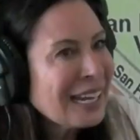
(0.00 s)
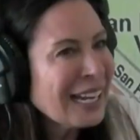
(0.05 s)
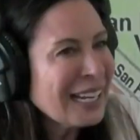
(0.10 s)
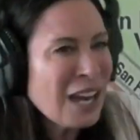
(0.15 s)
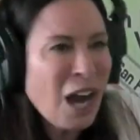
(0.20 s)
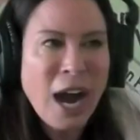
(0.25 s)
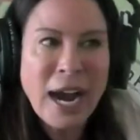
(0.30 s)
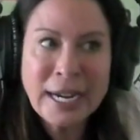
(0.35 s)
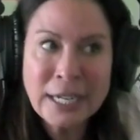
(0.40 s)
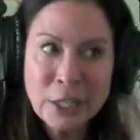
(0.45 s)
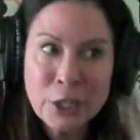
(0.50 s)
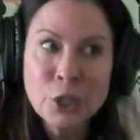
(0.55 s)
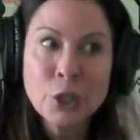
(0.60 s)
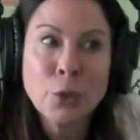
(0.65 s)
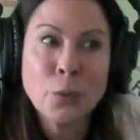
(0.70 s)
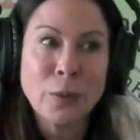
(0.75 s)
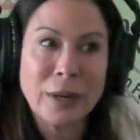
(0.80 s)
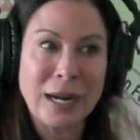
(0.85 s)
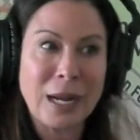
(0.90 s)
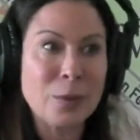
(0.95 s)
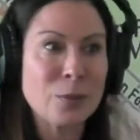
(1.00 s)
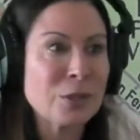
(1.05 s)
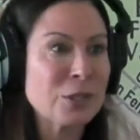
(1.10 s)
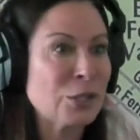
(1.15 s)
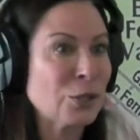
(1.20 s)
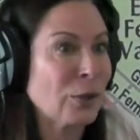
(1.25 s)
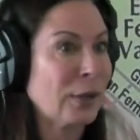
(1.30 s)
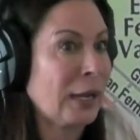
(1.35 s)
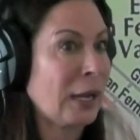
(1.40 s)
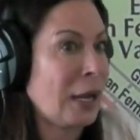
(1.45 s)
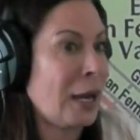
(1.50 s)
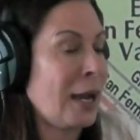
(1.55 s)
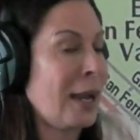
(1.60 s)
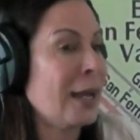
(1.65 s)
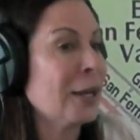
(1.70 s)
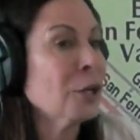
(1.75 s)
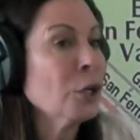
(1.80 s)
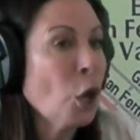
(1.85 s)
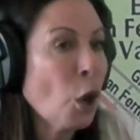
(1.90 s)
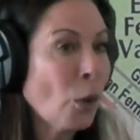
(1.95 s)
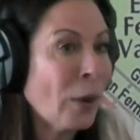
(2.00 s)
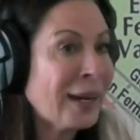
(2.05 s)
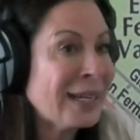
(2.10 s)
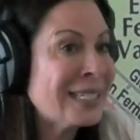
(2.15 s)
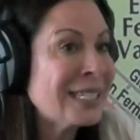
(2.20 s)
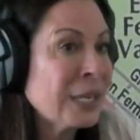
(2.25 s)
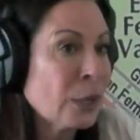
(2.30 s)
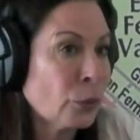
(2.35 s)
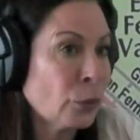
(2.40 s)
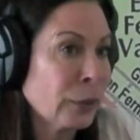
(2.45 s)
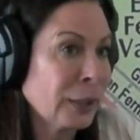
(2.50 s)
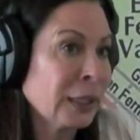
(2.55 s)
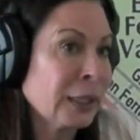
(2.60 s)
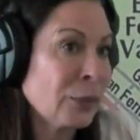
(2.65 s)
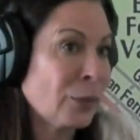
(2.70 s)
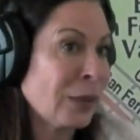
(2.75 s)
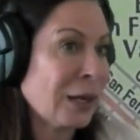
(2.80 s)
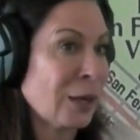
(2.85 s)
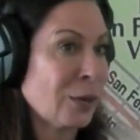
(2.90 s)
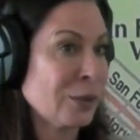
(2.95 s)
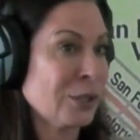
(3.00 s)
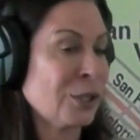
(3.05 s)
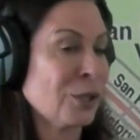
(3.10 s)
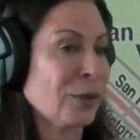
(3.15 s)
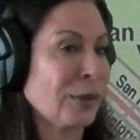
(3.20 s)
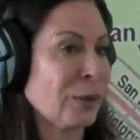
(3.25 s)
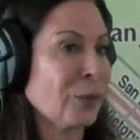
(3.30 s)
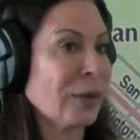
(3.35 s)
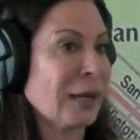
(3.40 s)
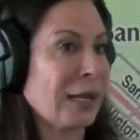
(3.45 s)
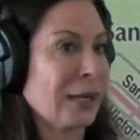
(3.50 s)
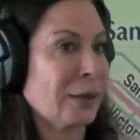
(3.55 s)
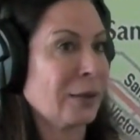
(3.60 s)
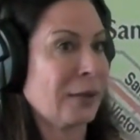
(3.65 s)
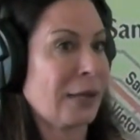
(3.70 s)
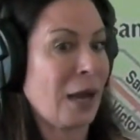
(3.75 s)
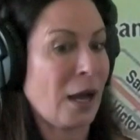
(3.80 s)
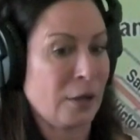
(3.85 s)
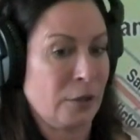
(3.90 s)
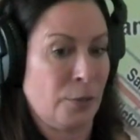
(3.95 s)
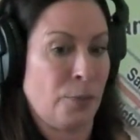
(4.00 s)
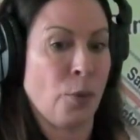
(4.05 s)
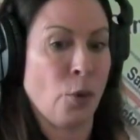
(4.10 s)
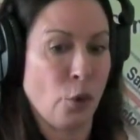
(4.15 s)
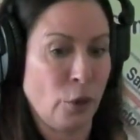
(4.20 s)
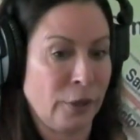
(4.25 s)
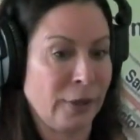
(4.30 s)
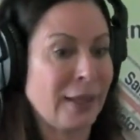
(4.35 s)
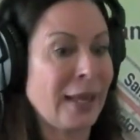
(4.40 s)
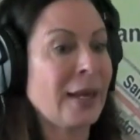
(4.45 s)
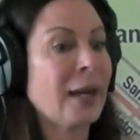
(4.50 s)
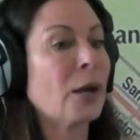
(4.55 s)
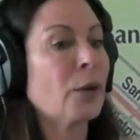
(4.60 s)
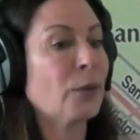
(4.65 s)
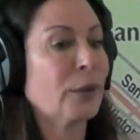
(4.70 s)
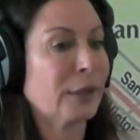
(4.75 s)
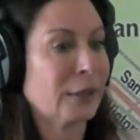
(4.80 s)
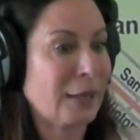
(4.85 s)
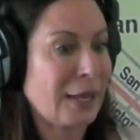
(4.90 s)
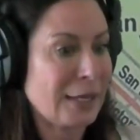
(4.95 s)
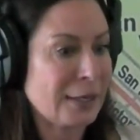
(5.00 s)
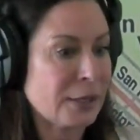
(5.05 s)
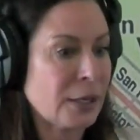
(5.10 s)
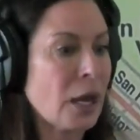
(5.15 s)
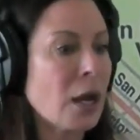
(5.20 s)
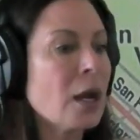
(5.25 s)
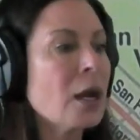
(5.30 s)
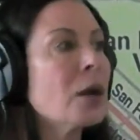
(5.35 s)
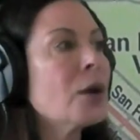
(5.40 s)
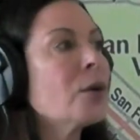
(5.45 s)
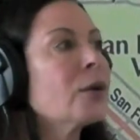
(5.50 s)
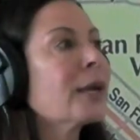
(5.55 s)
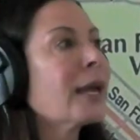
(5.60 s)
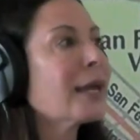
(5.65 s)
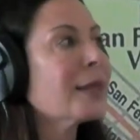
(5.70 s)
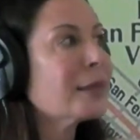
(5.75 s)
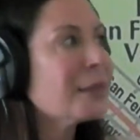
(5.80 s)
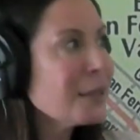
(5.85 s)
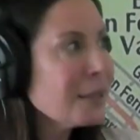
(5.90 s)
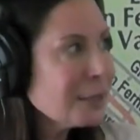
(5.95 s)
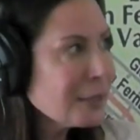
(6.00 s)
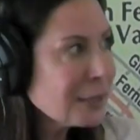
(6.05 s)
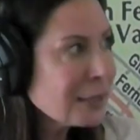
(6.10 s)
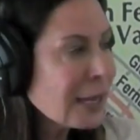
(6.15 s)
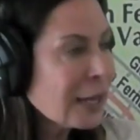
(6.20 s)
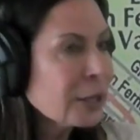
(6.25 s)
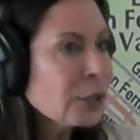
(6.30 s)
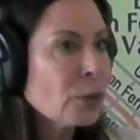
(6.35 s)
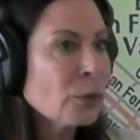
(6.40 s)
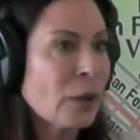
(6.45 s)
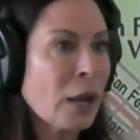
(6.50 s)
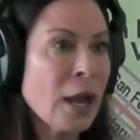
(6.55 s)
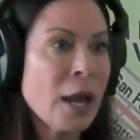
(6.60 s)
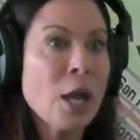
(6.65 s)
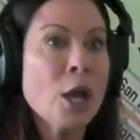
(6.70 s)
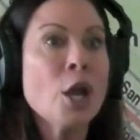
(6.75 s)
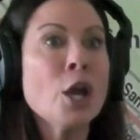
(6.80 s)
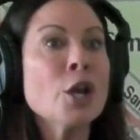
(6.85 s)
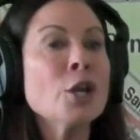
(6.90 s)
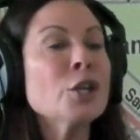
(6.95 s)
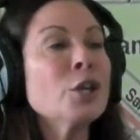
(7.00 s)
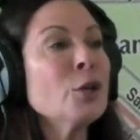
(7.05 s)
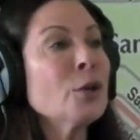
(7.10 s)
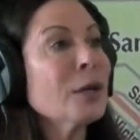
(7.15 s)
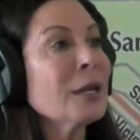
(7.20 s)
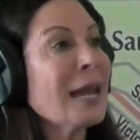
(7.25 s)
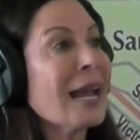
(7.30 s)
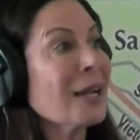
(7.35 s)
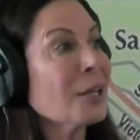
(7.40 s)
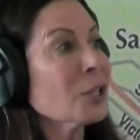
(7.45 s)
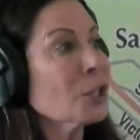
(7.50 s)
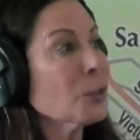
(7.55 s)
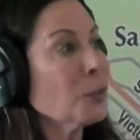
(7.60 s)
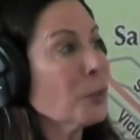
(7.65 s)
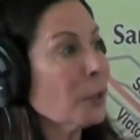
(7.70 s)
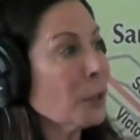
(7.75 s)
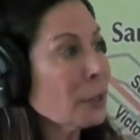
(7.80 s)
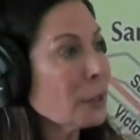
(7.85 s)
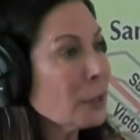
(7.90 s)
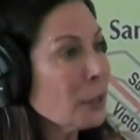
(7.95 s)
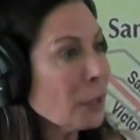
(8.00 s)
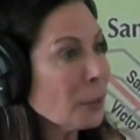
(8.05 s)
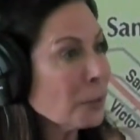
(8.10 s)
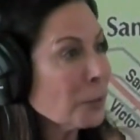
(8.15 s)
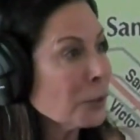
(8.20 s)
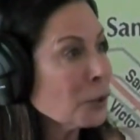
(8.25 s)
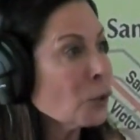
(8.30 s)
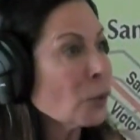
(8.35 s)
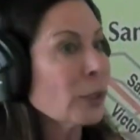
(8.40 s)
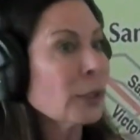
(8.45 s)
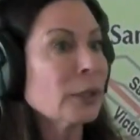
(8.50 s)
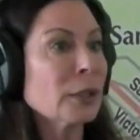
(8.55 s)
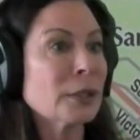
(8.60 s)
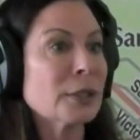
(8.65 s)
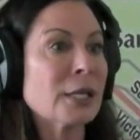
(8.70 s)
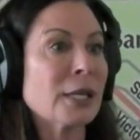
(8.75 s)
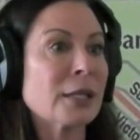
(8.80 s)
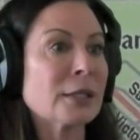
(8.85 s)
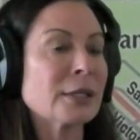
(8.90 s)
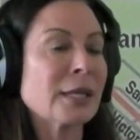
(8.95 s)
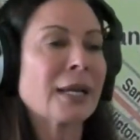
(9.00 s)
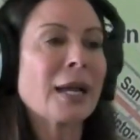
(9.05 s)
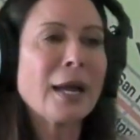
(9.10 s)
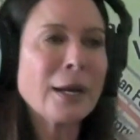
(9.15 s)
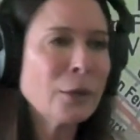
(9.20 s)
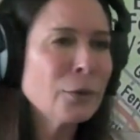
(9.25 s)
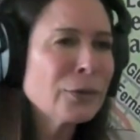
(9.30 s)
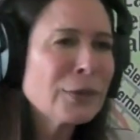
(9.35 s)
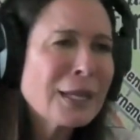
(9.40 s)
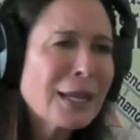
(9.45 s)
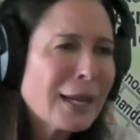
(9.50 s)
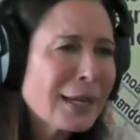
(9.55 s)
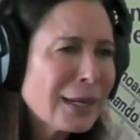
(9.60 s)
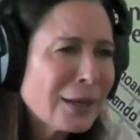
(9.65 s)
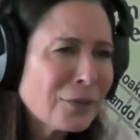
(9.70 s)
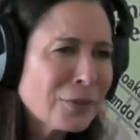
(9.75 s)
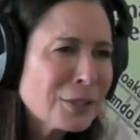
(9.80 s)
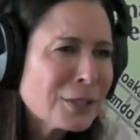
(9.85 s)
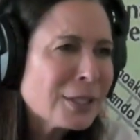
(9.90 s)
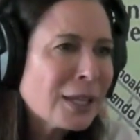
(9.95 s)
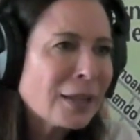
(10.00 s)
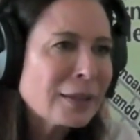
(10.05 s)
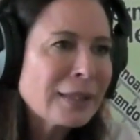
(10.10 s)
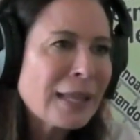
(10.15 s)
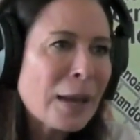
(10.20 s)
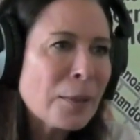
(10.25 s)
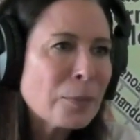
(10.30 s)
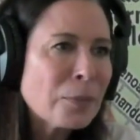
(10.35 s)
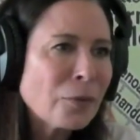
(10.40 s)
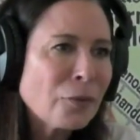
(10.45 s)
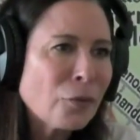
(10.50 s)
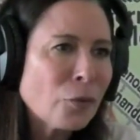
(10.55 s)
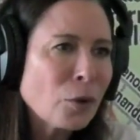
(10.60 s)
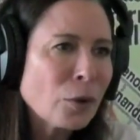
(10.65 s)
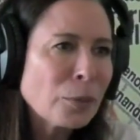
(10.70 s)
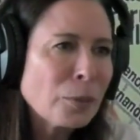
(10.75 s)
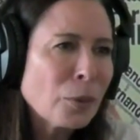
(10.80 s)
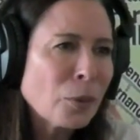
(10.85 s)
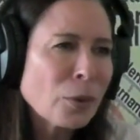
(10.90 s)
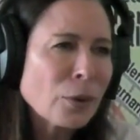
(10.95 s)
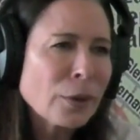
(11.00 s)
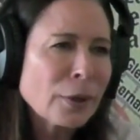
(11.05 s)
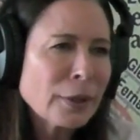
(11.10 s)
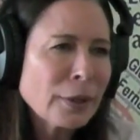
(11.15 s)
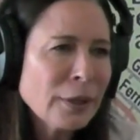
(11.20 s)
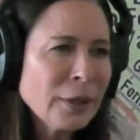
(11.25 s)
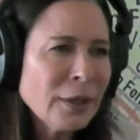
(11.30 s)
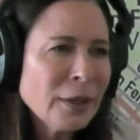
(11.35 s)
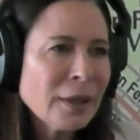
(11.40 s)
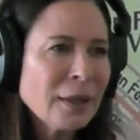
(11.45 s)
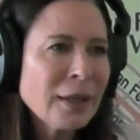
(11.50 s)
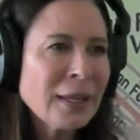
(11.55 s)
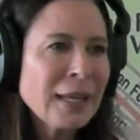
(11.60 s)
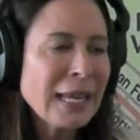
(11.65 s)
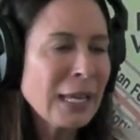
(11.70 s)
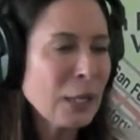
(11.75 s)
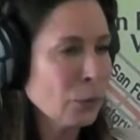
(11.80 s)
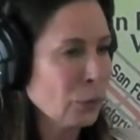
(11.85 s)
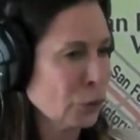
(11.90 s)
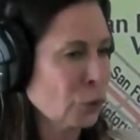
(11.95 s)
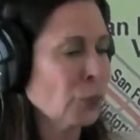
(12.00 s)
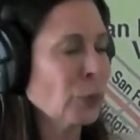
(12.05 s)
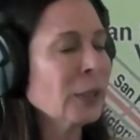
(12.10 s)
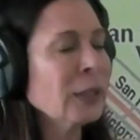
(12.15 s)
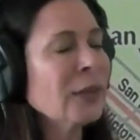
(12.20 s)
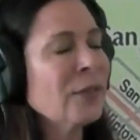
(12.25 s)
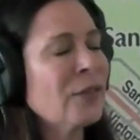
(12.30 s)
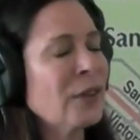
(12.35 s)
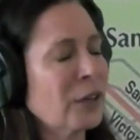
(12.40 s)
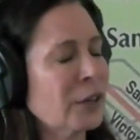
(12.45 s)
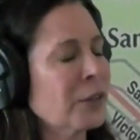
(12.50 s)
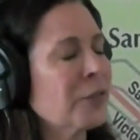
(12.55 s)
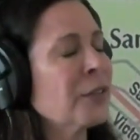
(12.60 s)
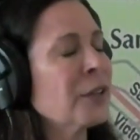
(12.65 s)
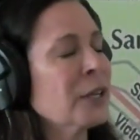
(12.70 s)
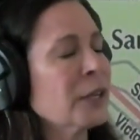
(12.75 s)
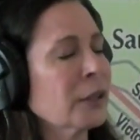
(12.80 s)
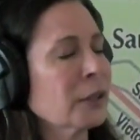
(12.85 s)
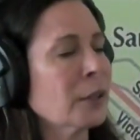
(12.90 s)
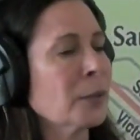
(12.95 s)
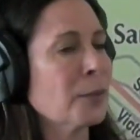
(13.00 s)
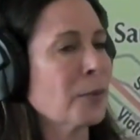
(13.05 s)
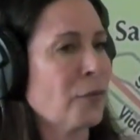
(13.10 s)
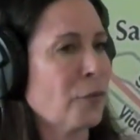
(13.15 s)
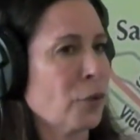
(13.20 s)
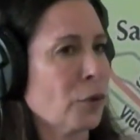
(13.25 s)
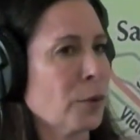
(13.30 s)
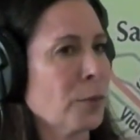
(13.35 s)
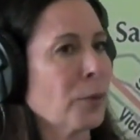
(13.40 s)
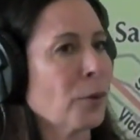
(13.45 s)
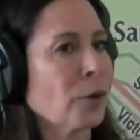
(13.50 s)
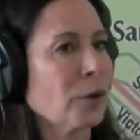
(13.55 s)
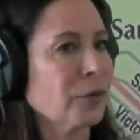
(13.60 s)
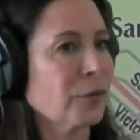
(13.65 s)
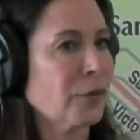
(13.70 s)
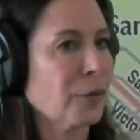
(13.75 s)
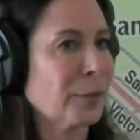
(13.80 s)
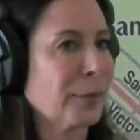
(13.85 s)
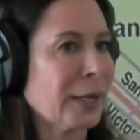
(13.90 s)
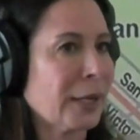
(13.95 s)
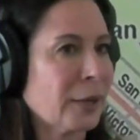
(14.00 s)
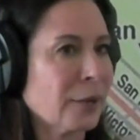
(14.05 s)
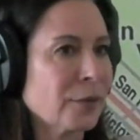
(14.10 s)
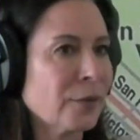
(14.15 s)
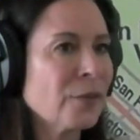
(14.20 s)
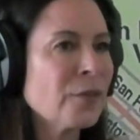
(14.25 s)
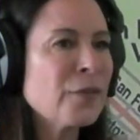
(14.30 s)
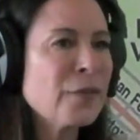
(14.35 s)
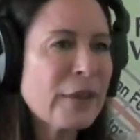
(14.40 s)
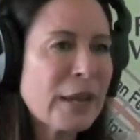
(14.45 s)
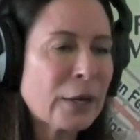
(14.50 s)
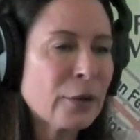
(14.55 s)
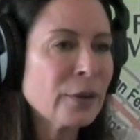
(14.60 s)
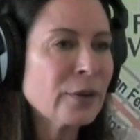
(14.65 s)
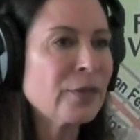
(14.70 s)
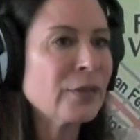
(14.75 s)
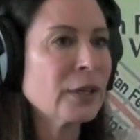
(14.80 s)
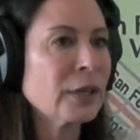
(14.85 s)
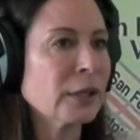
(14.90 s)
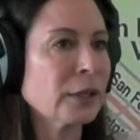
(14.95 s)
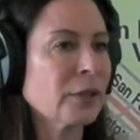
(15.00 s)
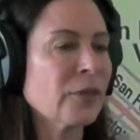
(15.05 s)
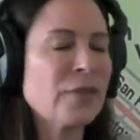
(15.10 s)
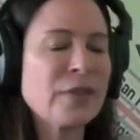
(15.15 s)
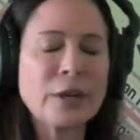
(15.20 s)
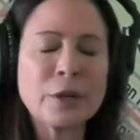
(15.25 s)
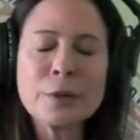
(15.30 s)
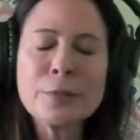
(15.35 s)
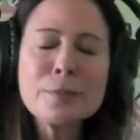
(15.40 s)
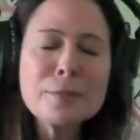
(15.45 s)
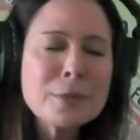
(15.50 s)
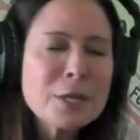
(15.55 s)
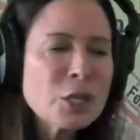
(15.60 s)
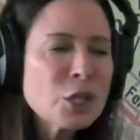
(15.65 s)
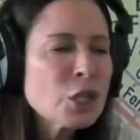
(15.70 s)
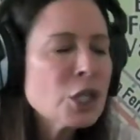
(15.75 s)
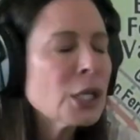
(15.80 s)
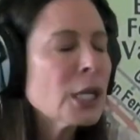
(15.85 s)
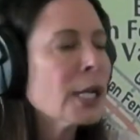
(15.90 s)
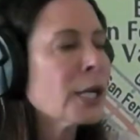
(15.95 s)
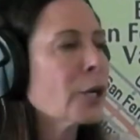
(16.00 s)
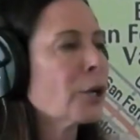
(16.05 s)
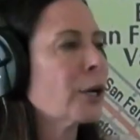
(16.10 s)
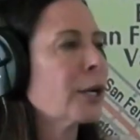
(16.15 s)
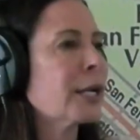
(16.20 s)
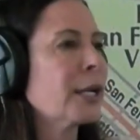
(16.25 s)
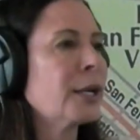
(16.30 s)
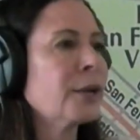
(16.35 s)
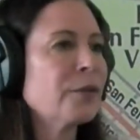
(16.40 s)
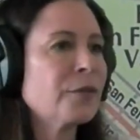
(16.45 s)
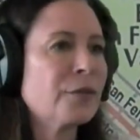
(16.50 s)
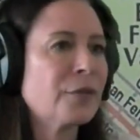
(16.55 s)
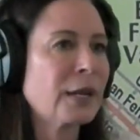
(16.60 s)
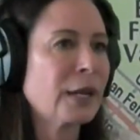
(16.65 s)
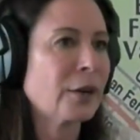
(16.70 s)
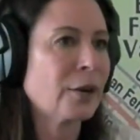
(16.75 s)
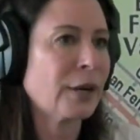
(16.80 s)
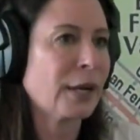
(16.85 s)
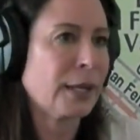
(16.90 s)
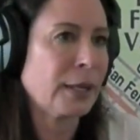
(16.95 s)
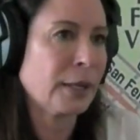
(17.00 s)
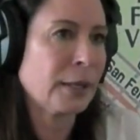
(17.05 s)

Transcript: I kind of knew what I was doing. I had no idea really what I was doing when I got into porn. Then I realized, okay, this is how you... You can actually put a dick between the tits. Like, I don't think I'd ever done that before porn. It was really very vanilla before porn for me. Very vanilla, very missionary, very.